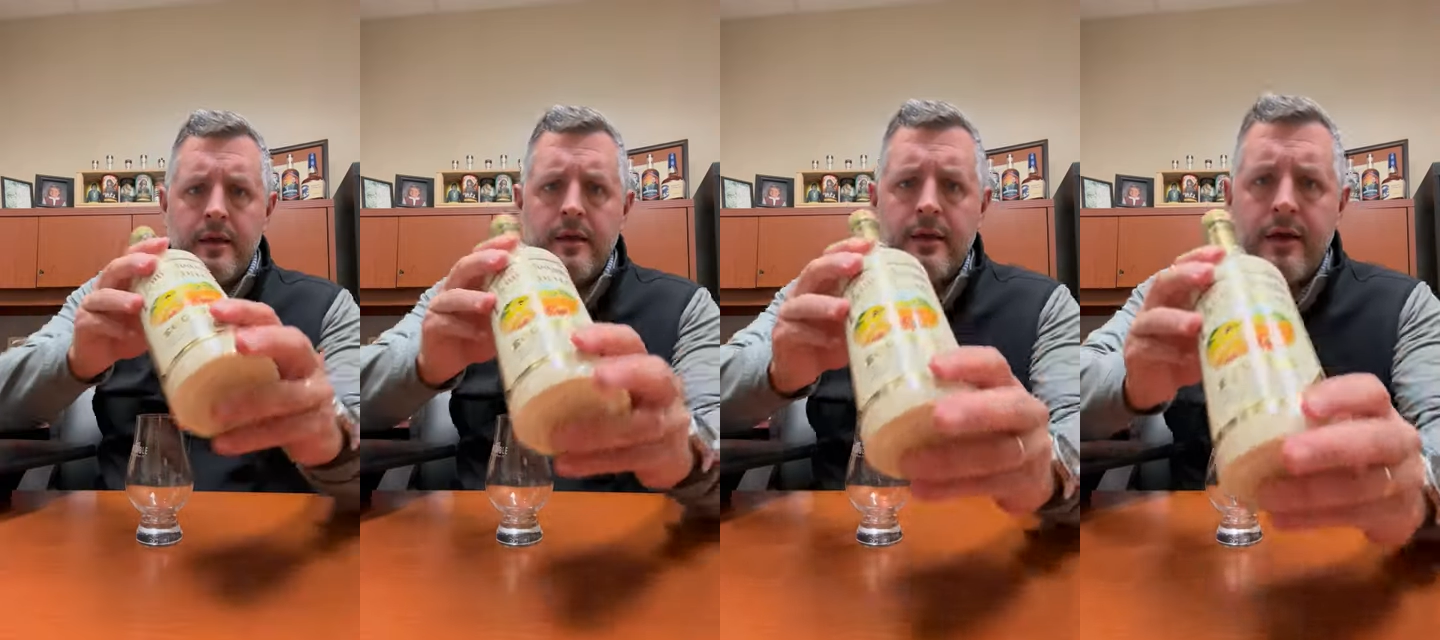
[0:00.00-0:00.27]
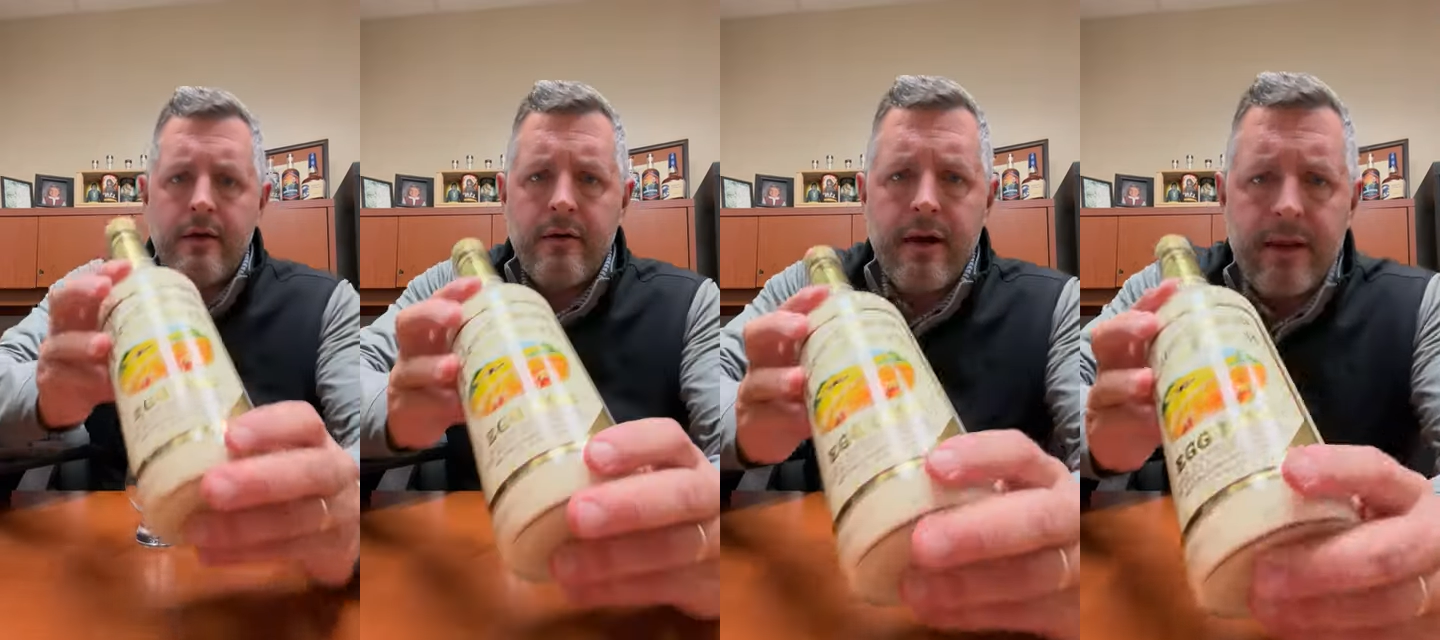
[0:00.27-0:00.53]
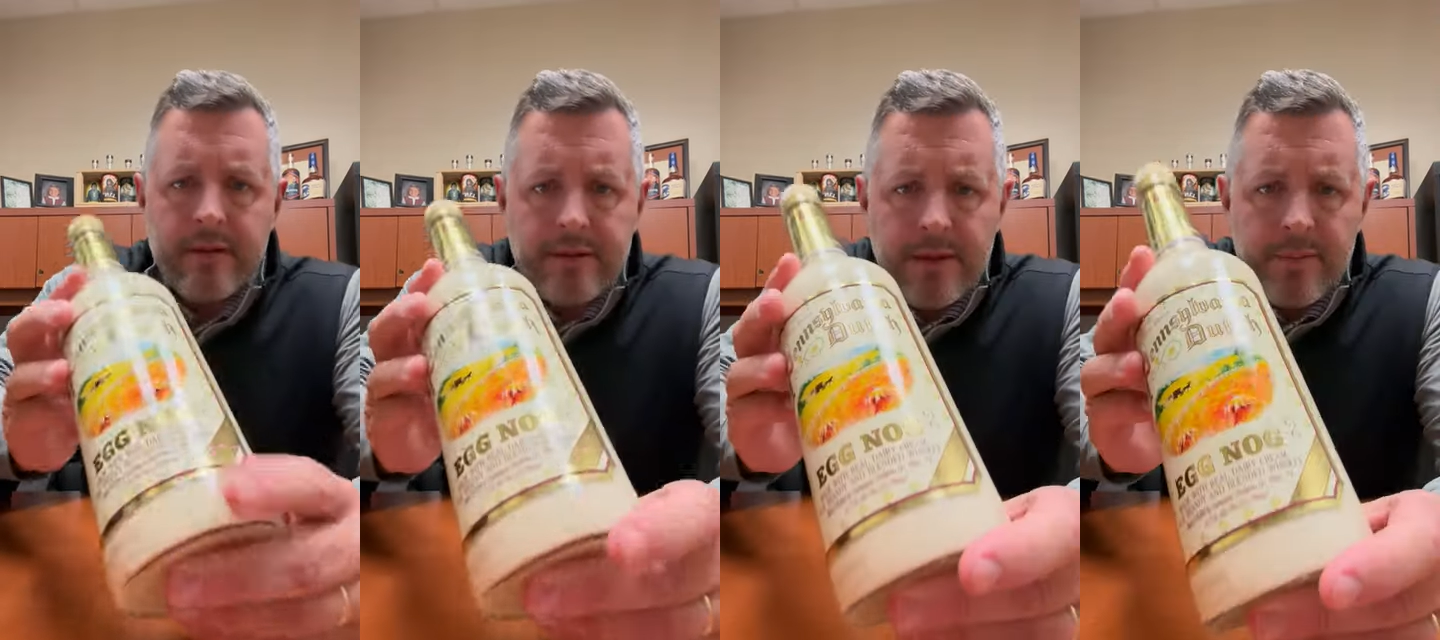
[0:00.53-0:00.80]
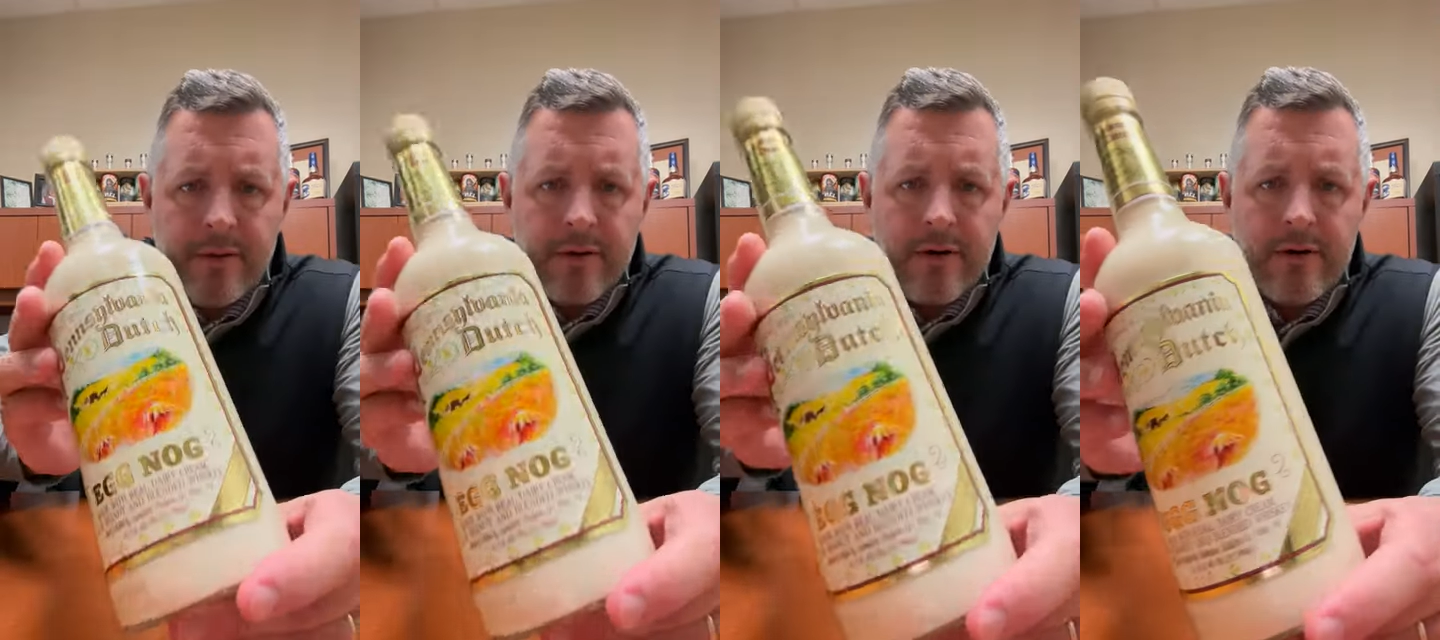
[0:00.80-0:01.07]
All right,
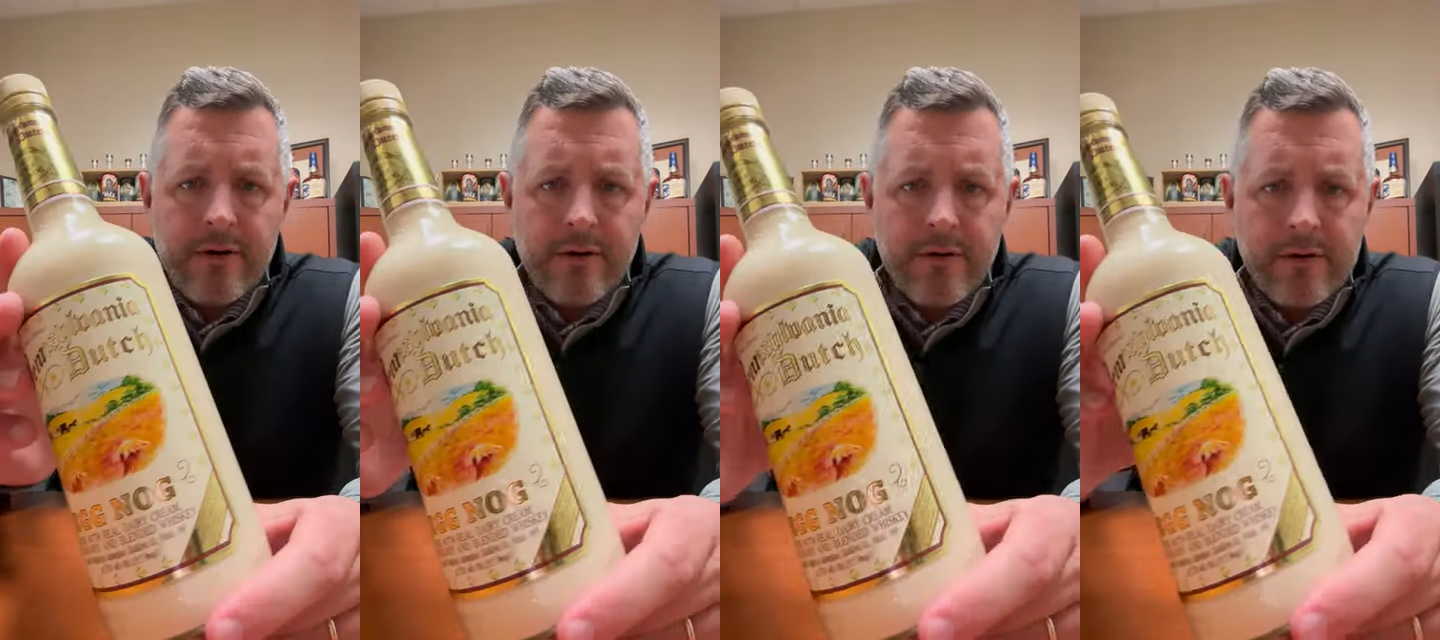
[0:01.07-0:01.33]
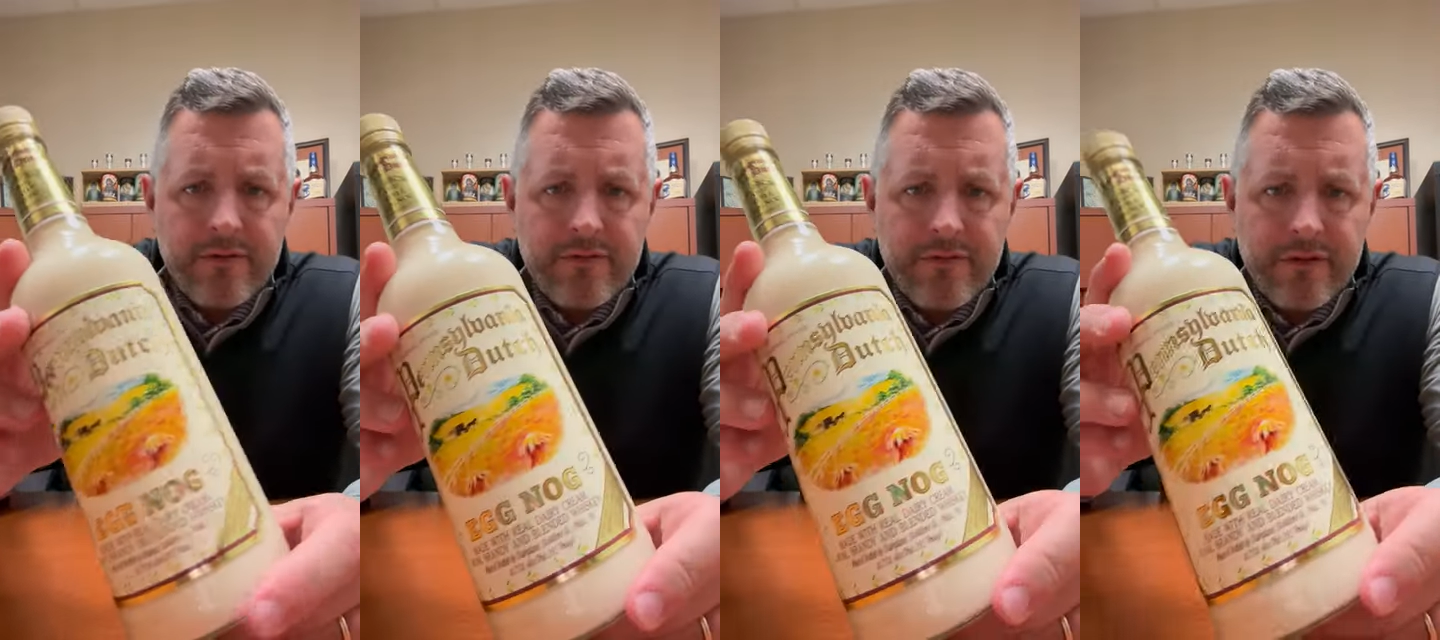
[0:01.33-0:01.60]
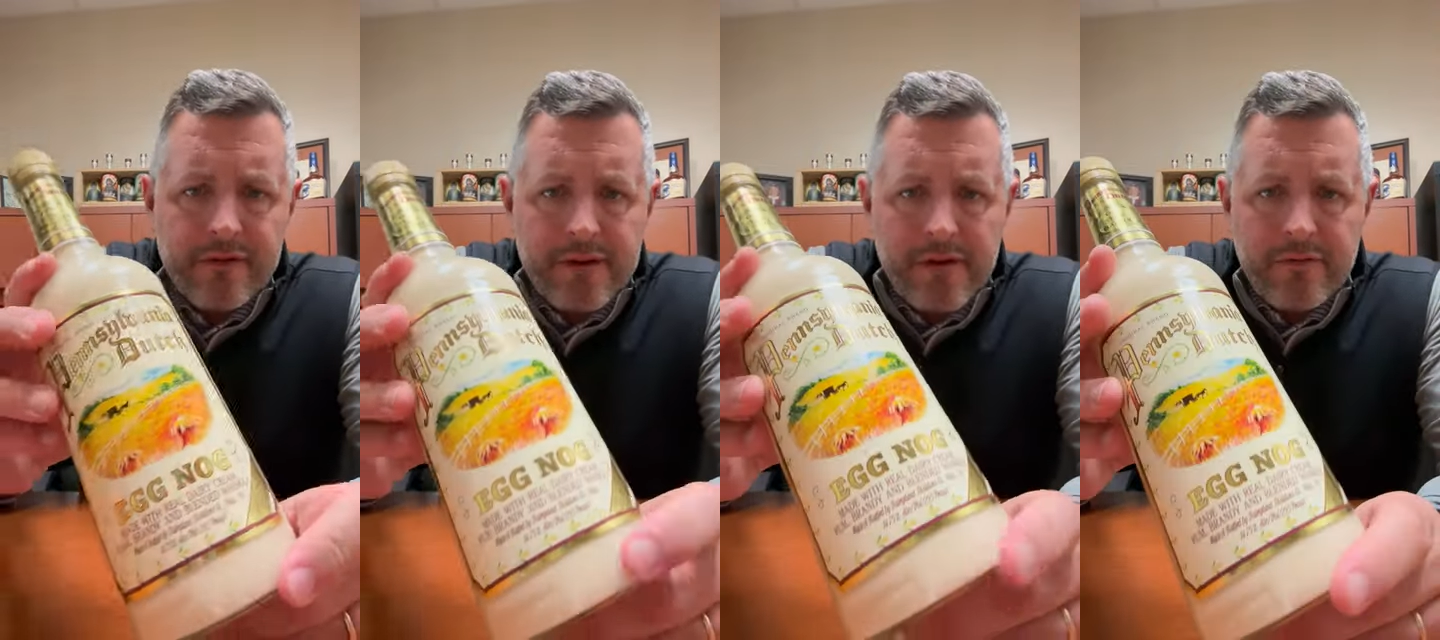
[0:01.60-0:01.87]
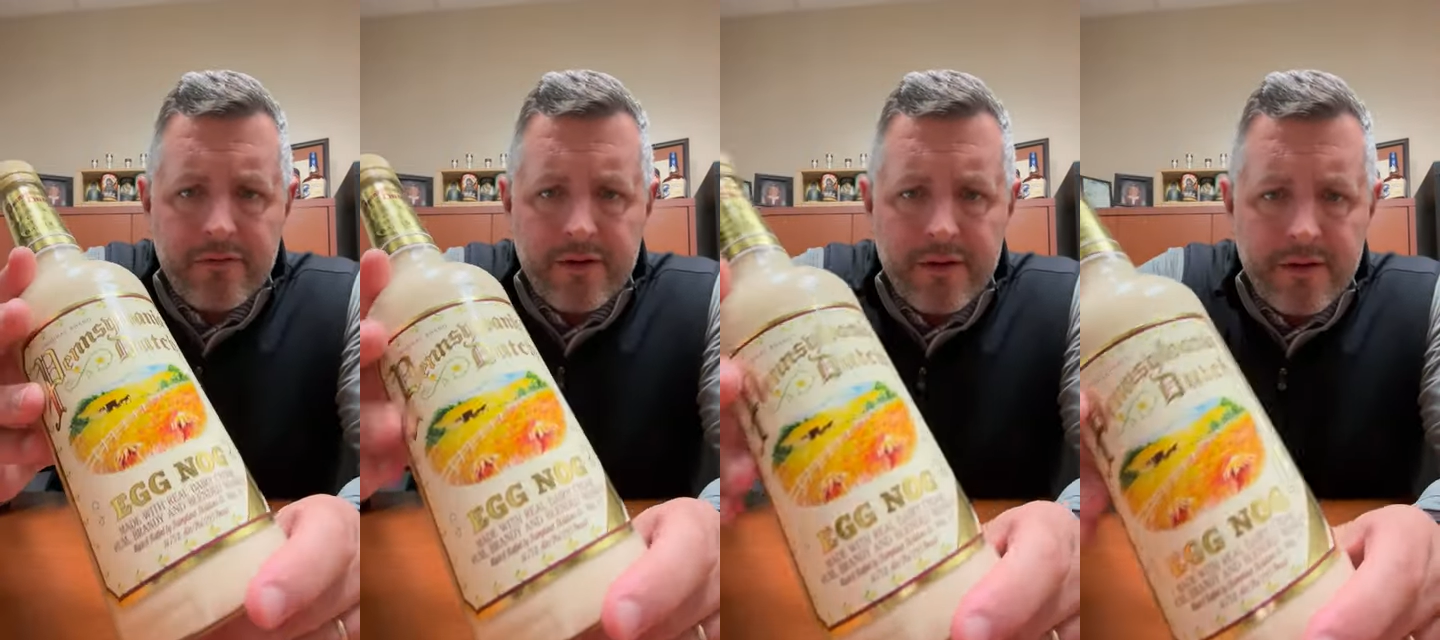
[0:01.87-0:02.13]
deep in the heart of
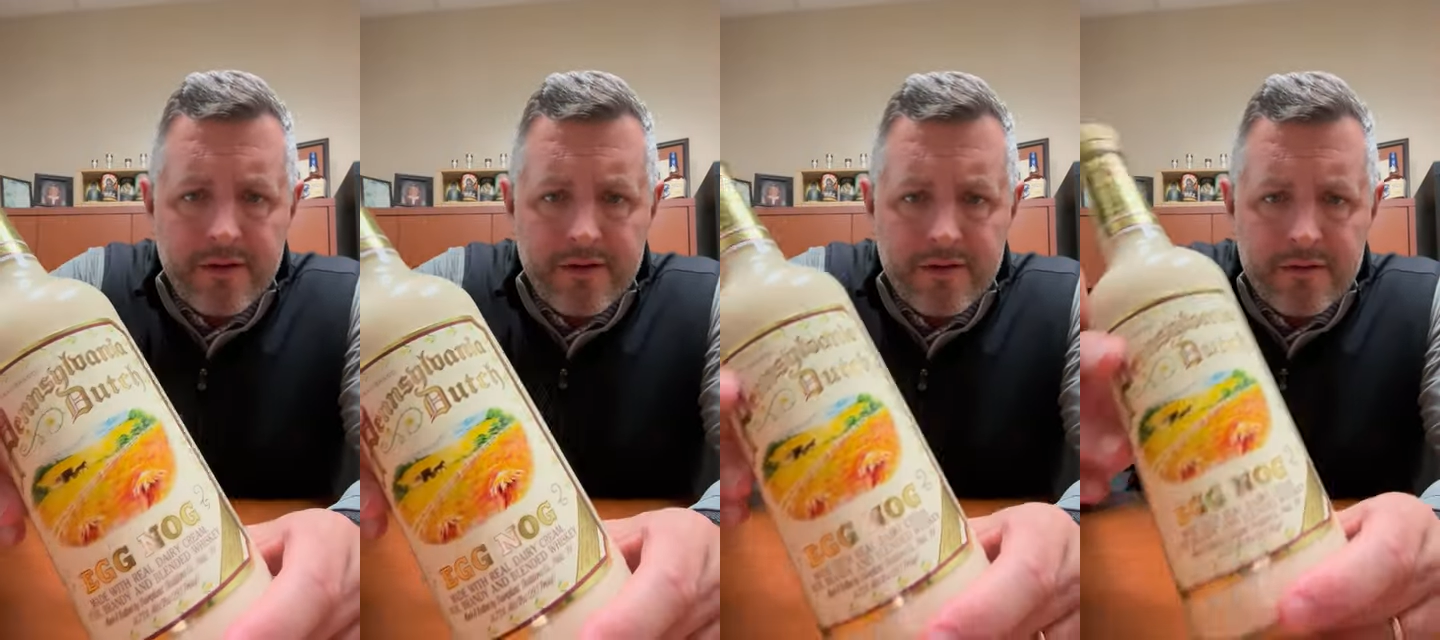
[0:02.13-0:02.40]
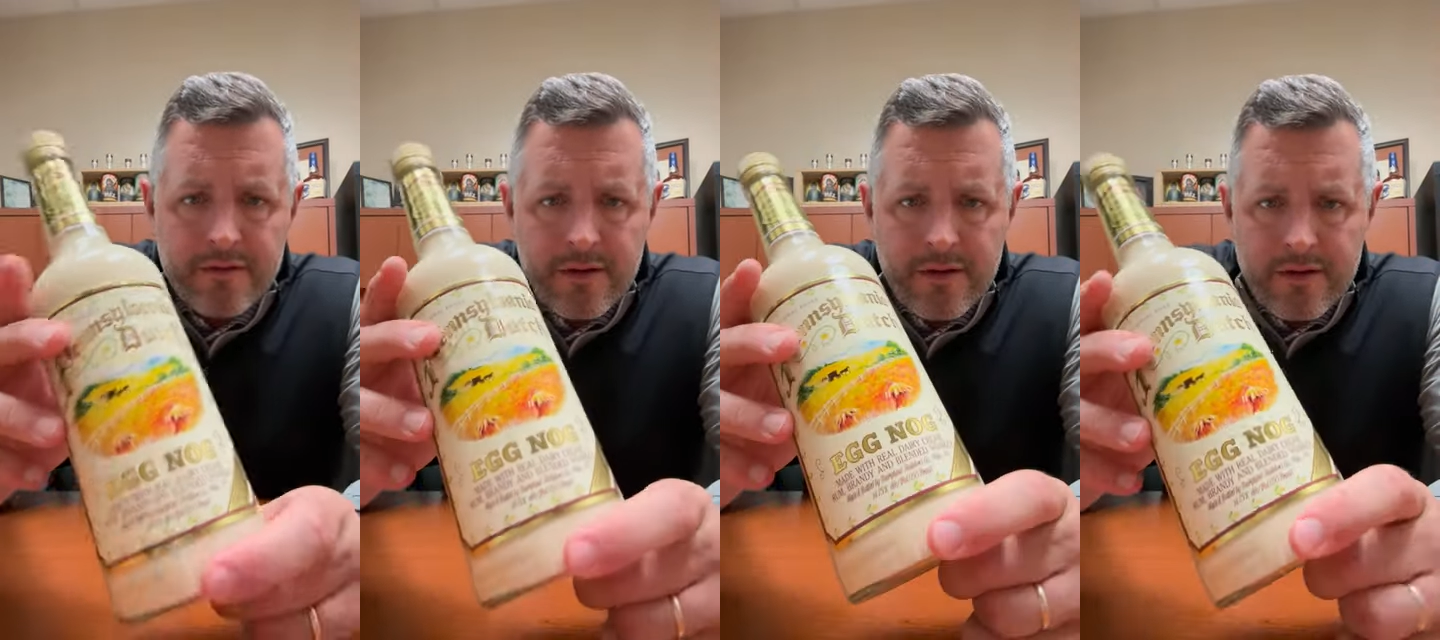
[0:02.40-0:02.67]
Philadelphia is